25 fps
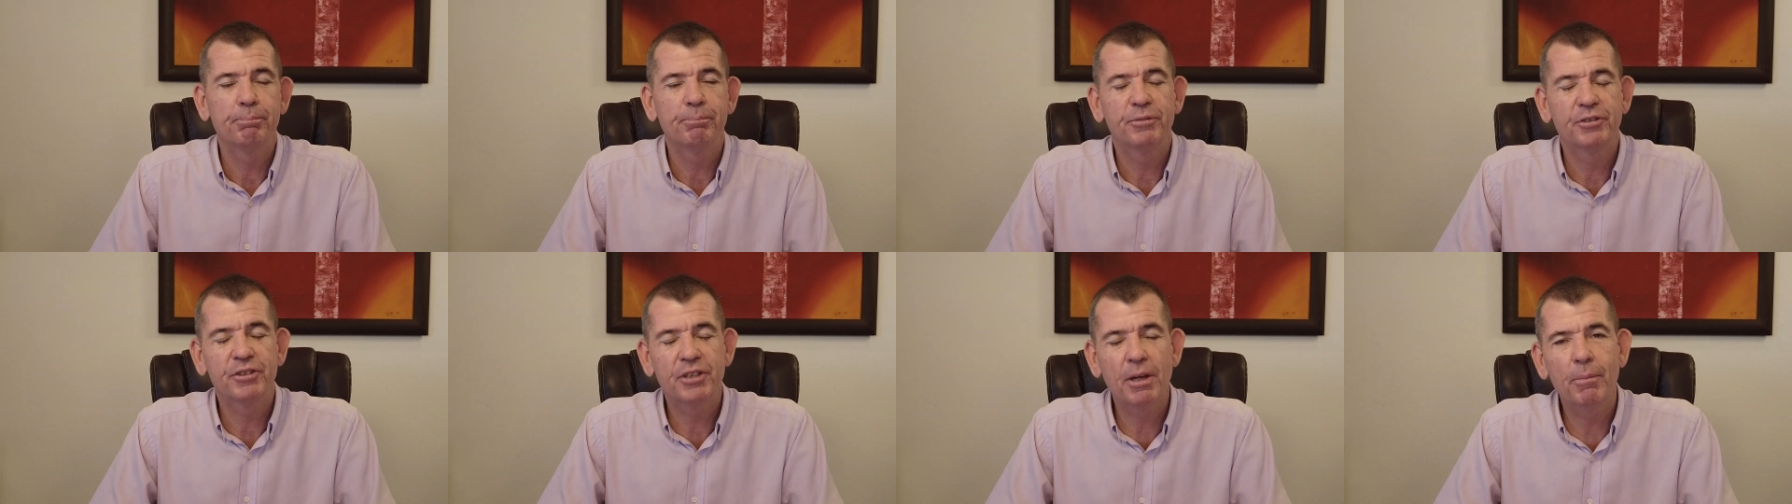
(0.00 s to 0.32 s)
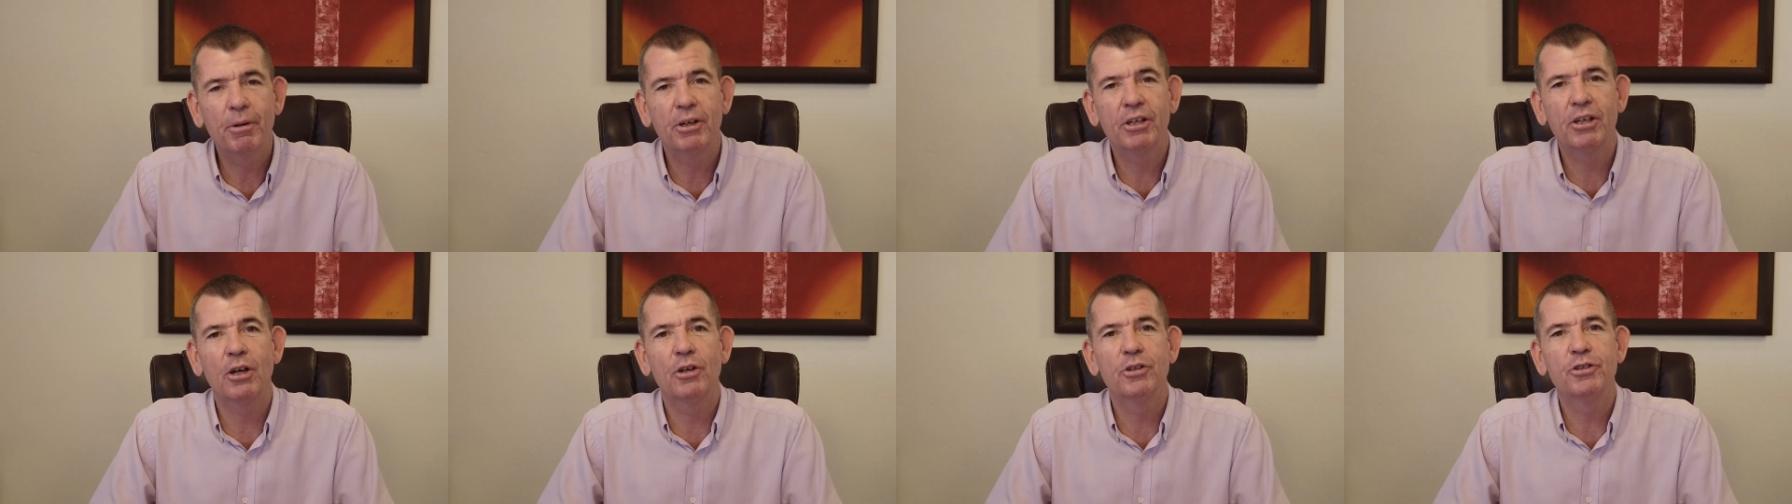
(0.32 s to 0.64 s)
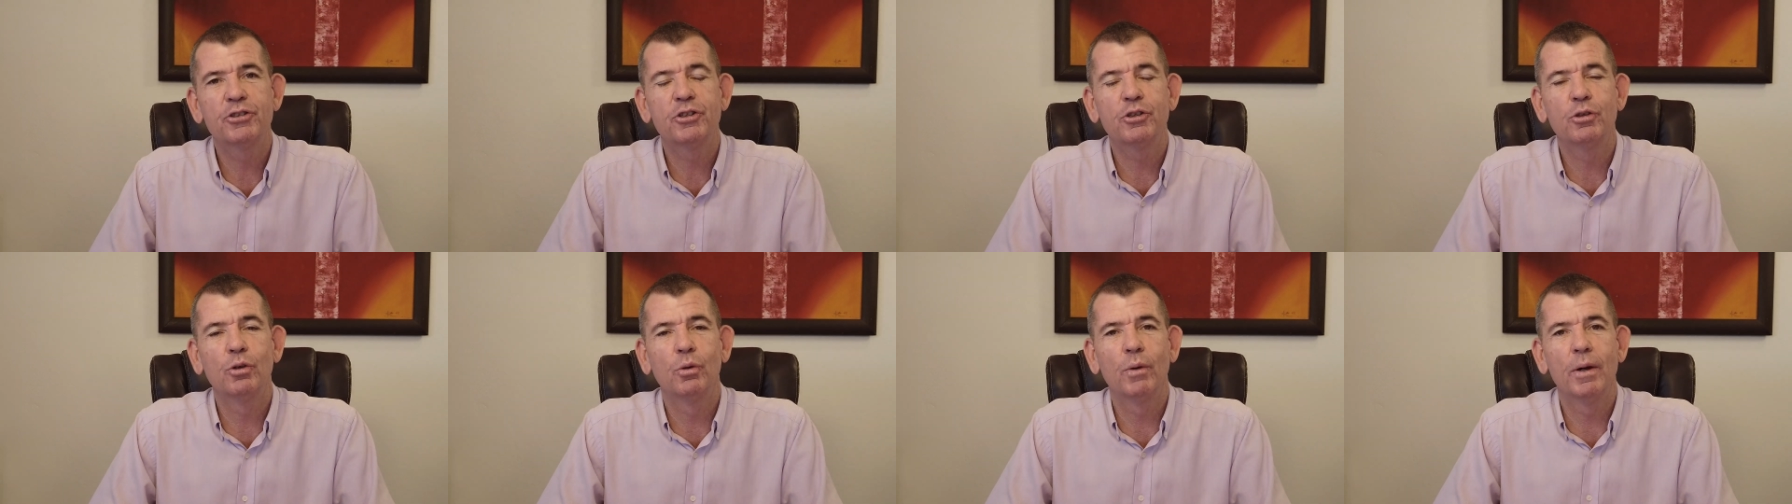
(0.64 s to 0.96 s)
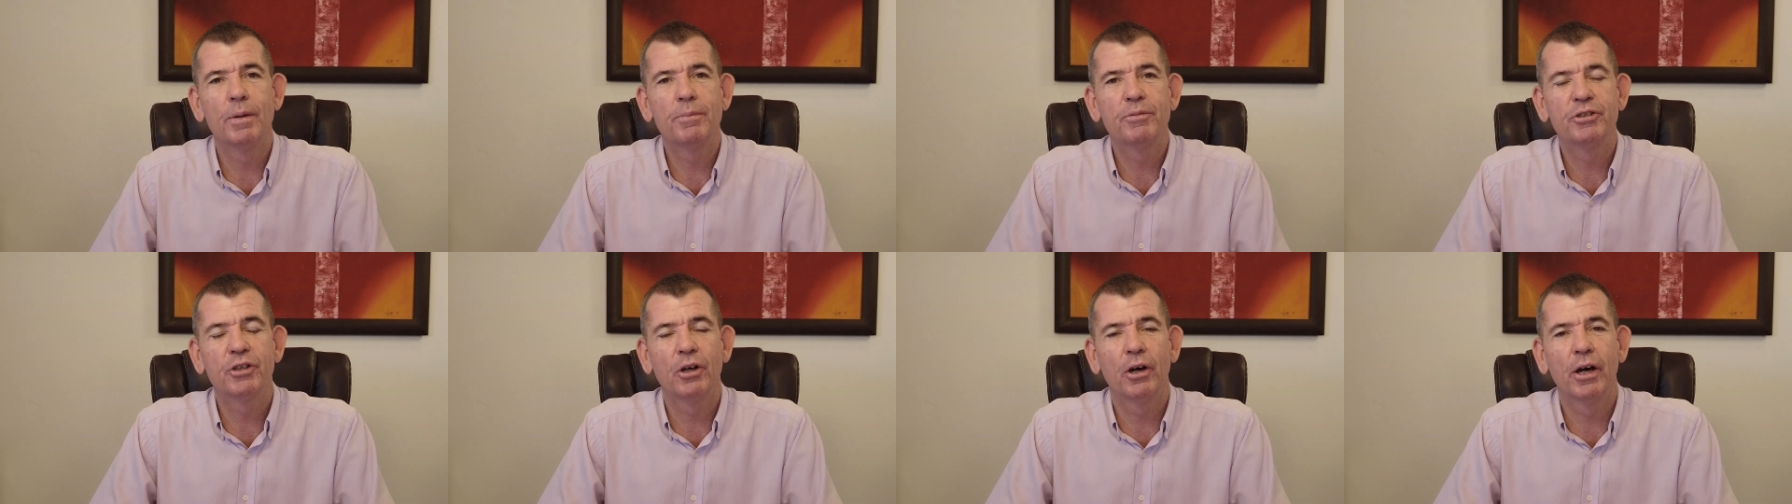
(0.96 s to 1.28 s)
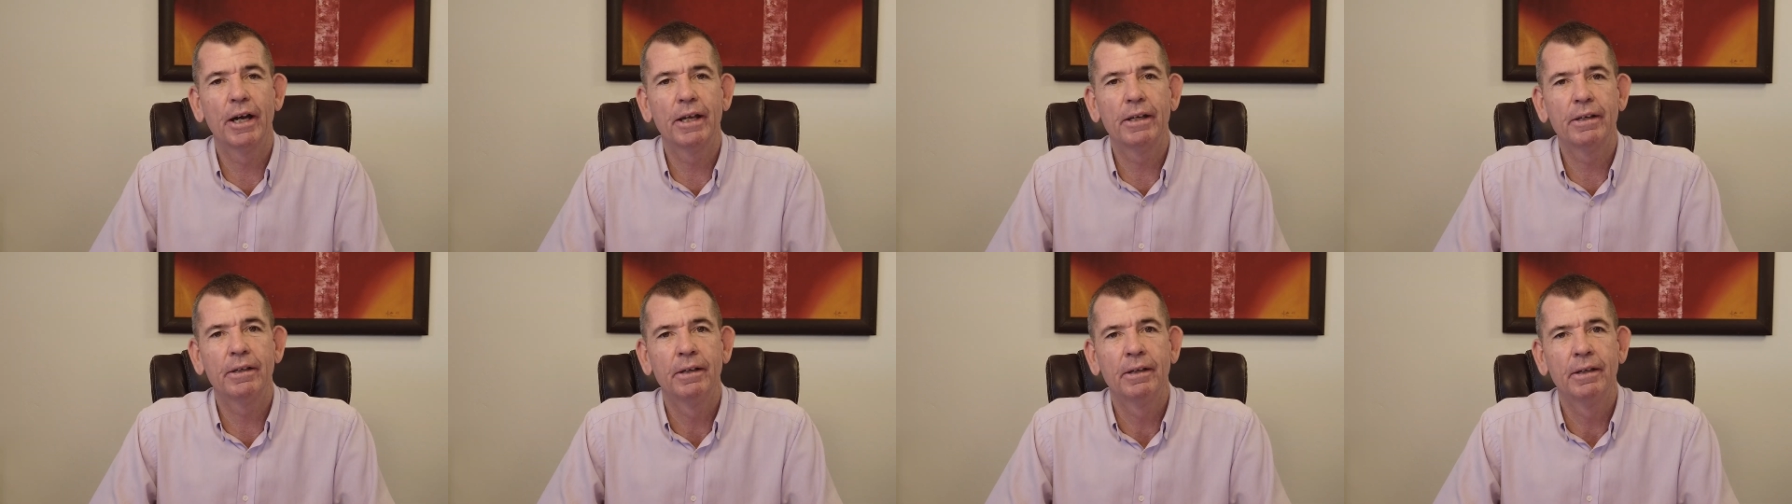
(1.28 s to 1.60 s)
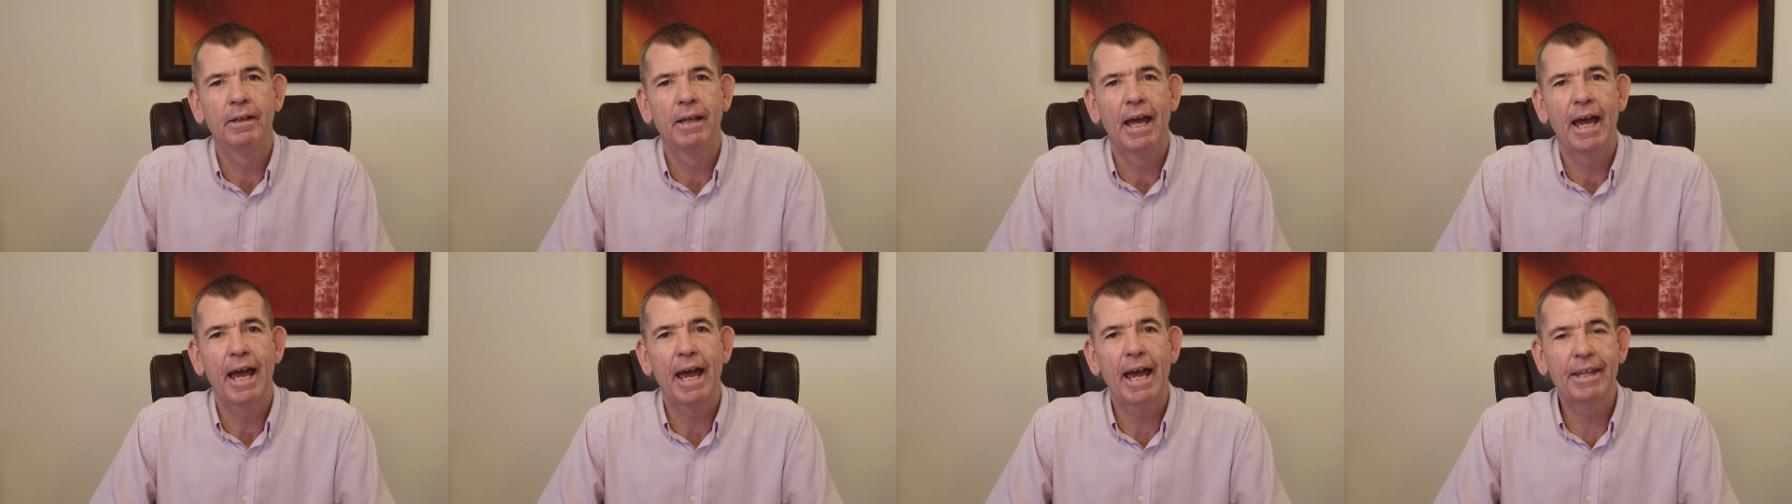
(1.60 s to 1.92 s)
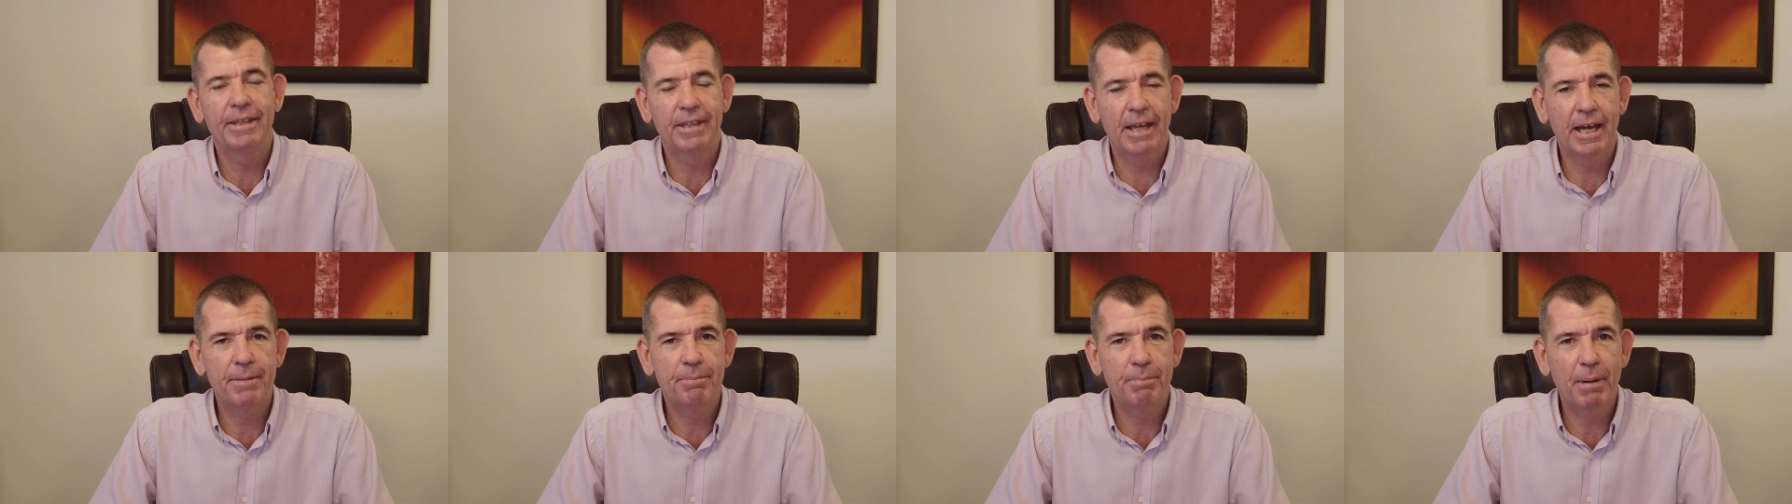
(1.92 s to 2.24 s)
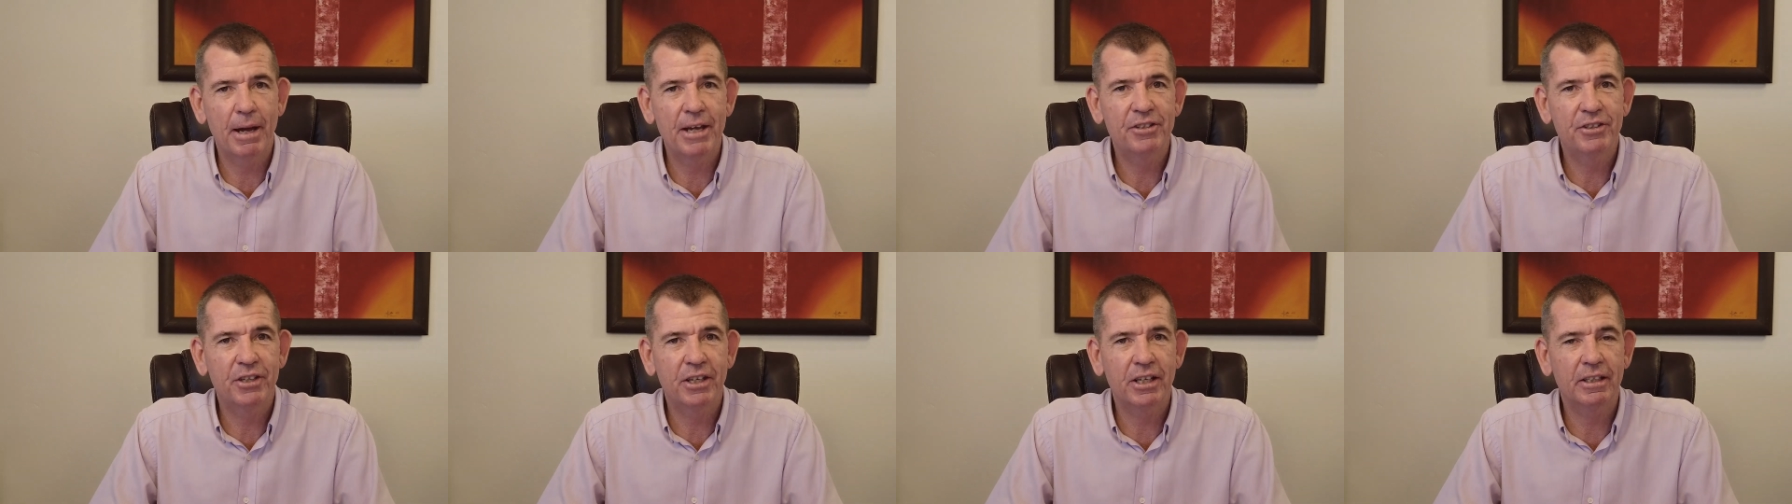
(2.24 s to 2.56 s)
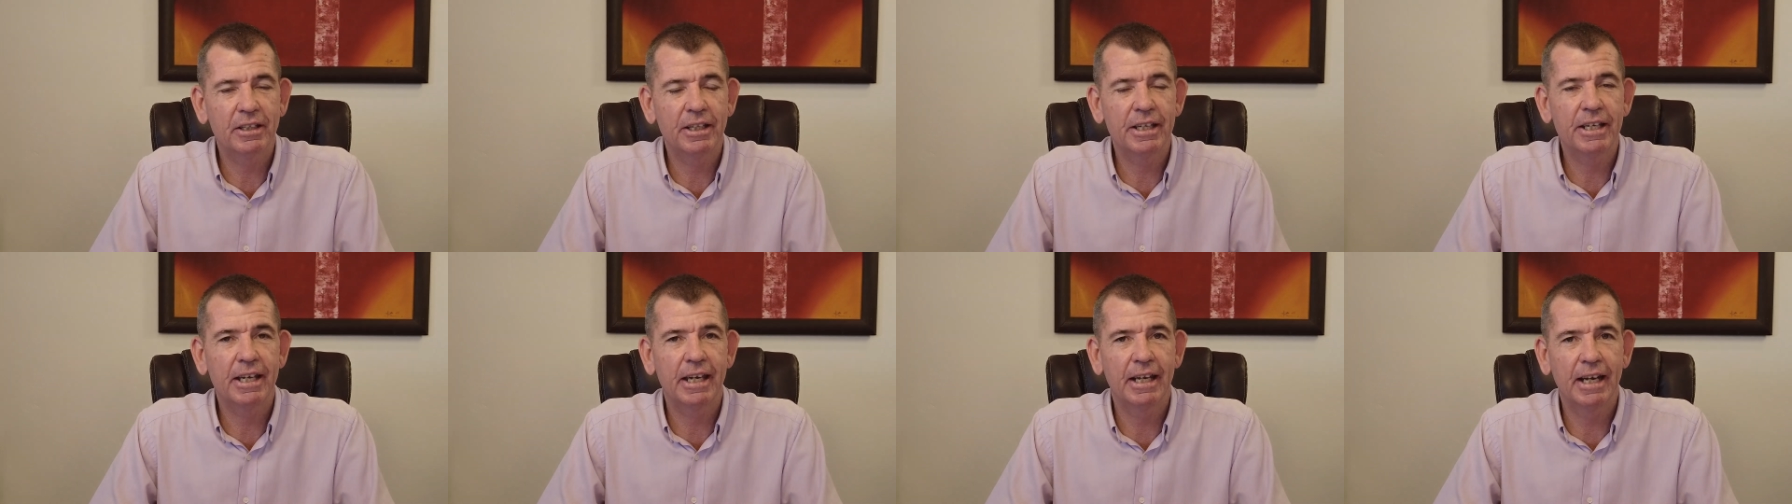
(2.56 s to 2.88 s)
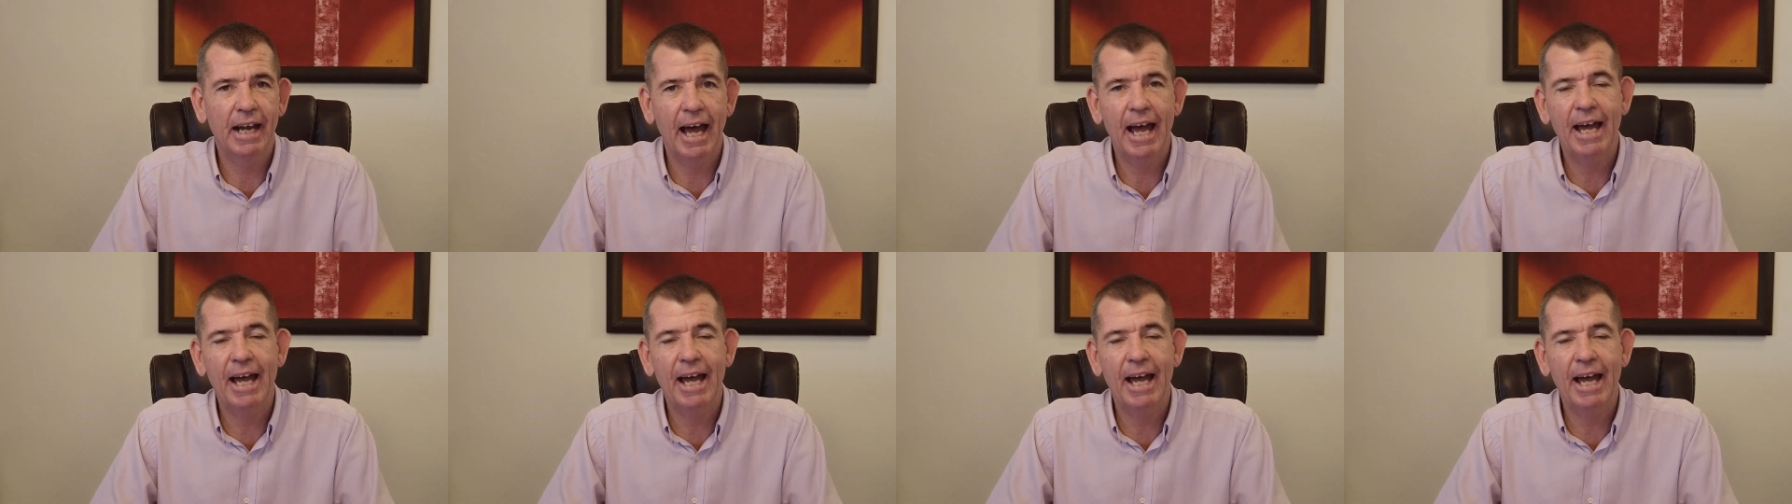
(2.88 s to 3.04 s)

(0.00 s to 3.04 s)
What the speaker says: Someone goes to your website and they basically can